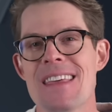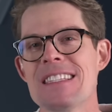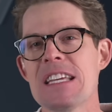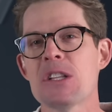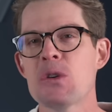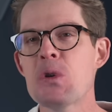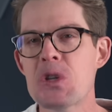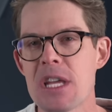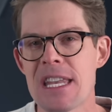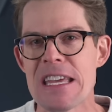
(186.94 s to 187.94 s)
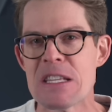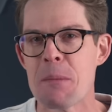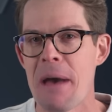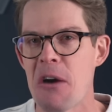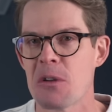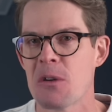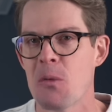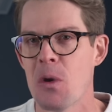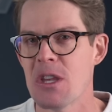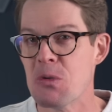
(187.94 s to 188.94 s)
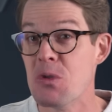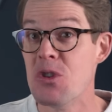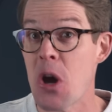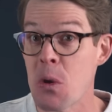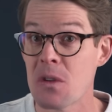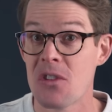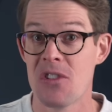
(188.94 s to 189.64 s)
This illusion is about what you don't